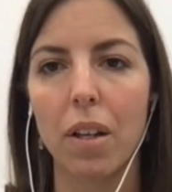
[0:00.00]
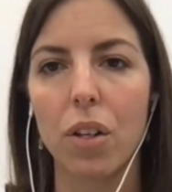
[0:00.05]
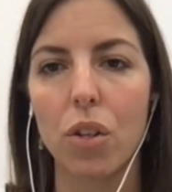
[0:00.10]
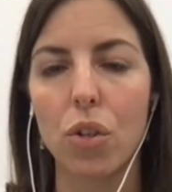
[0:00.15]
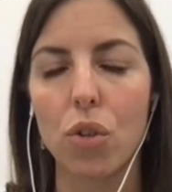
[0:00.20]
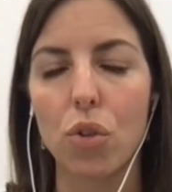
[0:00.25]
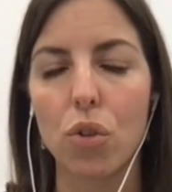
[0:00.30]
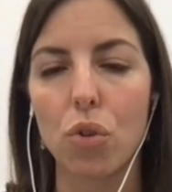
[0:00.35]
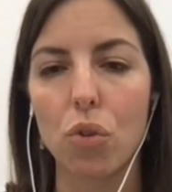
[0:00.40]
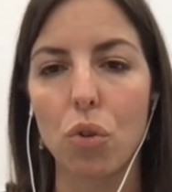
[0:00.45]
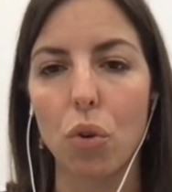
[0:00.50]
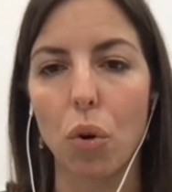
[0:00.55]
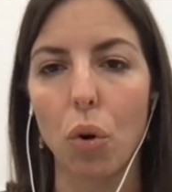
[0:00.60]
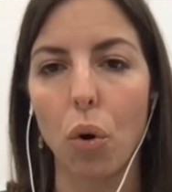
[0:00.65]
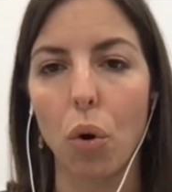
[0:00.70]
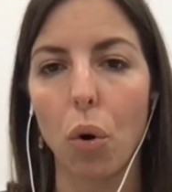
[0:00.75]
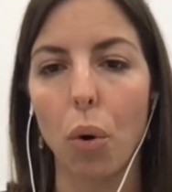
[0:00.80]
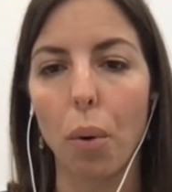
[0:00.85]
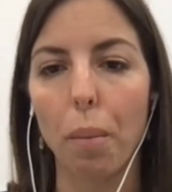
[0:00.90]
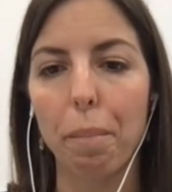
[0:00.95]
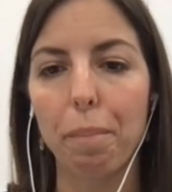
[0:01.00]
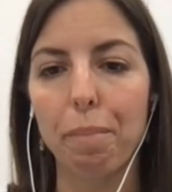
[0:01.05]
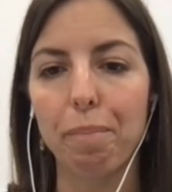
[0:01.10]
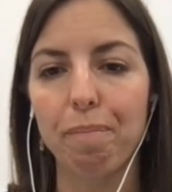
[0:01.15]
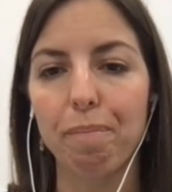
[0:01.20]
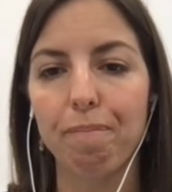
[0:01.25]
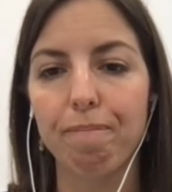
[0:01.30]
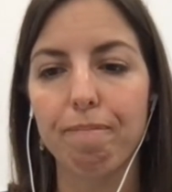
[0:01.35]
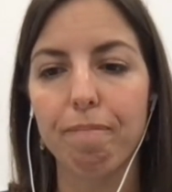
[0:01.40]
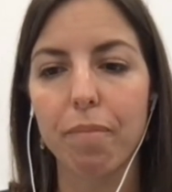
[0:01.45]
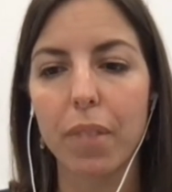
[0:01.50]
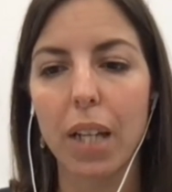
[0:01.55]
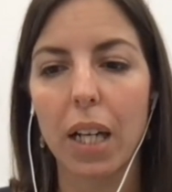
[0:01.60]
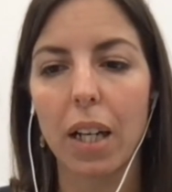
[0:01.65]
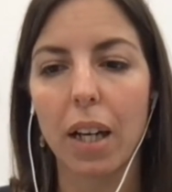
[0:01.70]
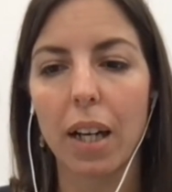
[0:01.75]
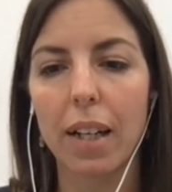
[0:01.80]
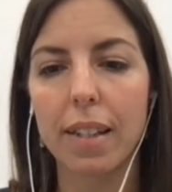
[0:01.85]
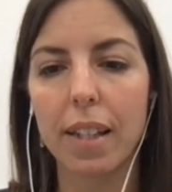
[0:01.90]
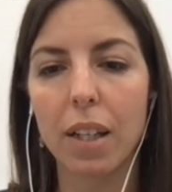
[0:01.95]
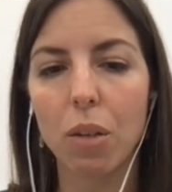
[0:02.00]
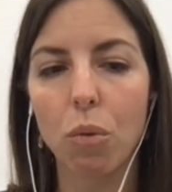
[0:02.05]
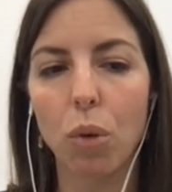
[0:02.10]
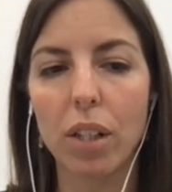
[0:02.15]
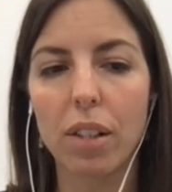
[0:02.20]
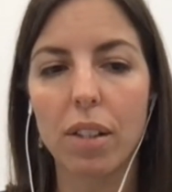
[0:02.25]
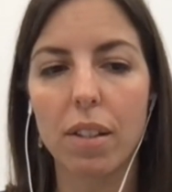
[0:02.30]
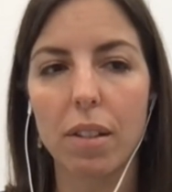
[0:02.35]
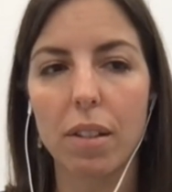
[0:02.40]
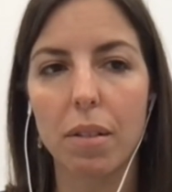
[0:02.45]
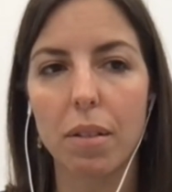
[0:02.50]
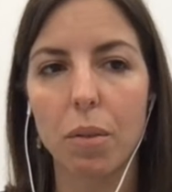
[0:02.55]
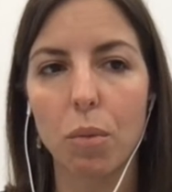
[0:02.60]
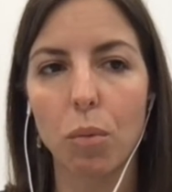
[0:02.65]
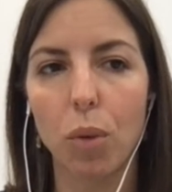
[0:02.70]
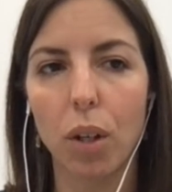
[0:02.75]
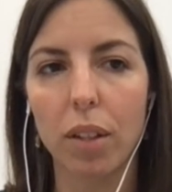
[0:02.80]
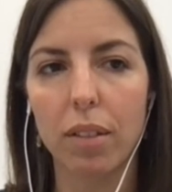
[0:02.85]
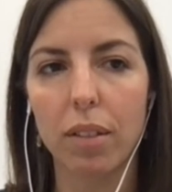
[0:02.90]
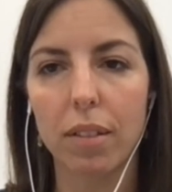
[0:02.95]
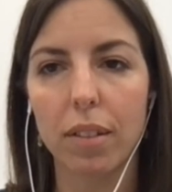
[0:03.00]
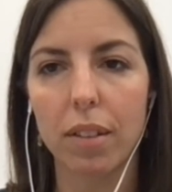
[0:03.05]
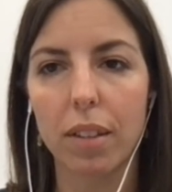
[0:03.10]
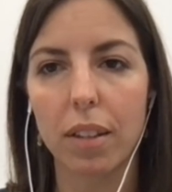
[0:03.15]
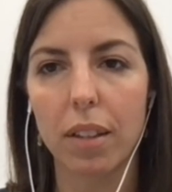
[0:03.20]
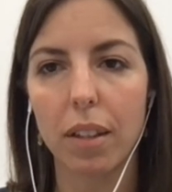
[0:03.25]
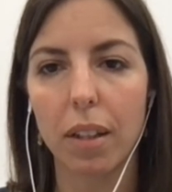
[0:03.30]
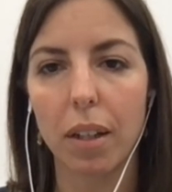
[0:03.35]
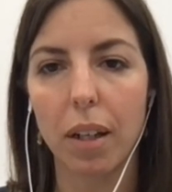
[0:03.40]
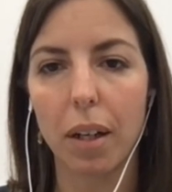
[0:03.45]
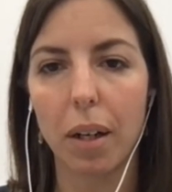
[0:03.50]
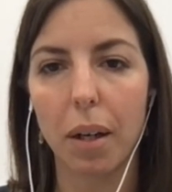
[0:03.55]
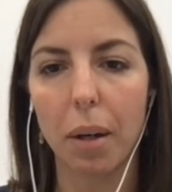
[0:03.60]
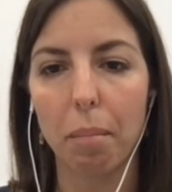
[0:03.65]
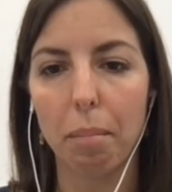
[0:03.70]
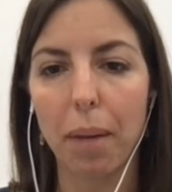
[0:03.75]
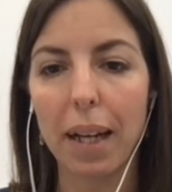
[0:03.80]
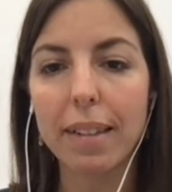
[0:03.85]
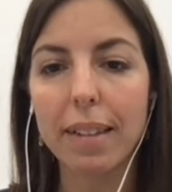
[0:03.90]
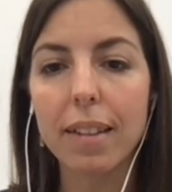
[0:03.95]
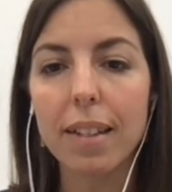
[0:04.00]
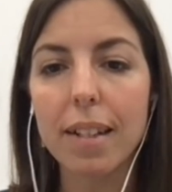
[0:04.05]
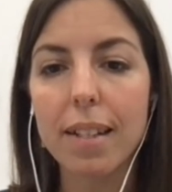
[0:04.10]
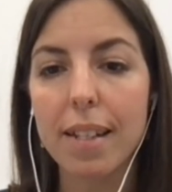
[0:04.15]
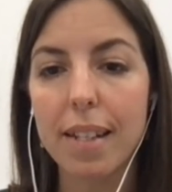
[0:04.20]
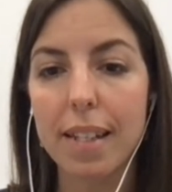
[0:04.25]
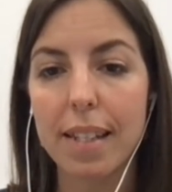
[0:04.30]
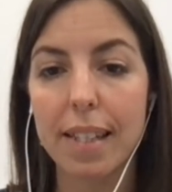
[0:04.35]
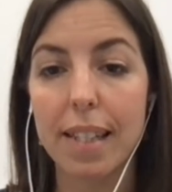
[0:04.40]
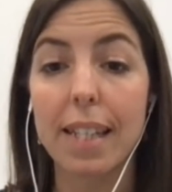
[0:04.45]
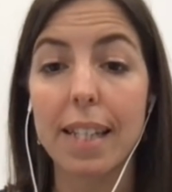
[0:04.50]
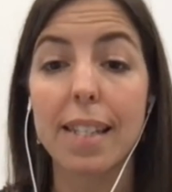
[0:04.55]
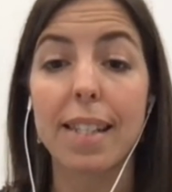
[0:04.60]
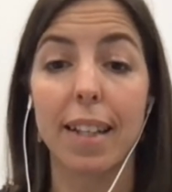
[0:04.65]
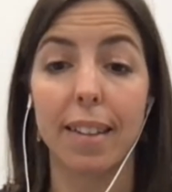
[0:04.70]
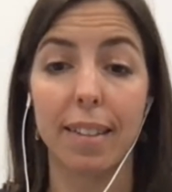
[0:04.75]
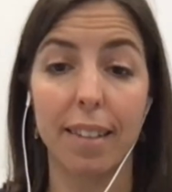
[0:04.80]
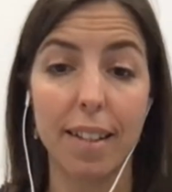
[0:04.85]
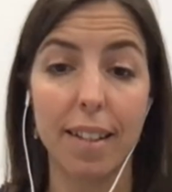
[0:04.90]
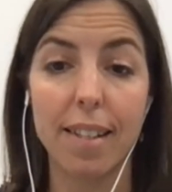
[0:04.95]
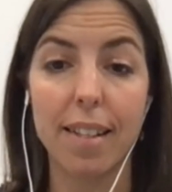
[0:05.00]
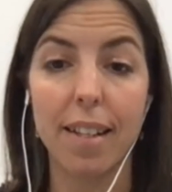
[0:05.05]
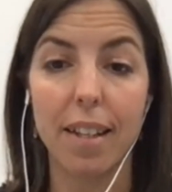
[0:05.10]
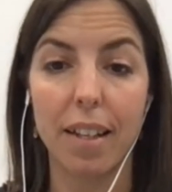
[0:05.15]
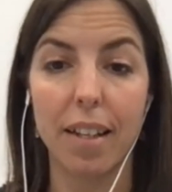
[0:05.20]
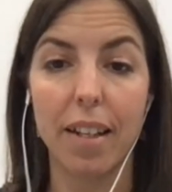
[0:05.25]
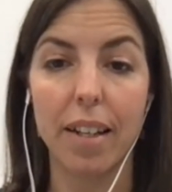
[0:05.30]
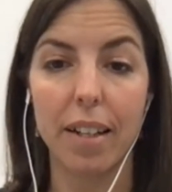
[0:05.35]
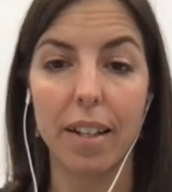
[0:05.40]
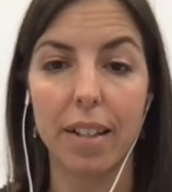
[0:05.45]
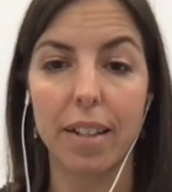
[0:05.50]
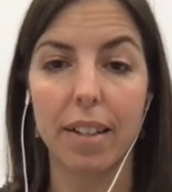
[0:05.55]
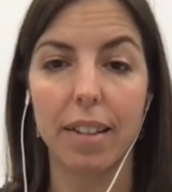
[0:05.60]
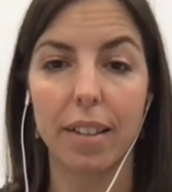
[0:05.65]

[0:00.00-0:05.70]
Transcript: So I think what matters is the statistic here,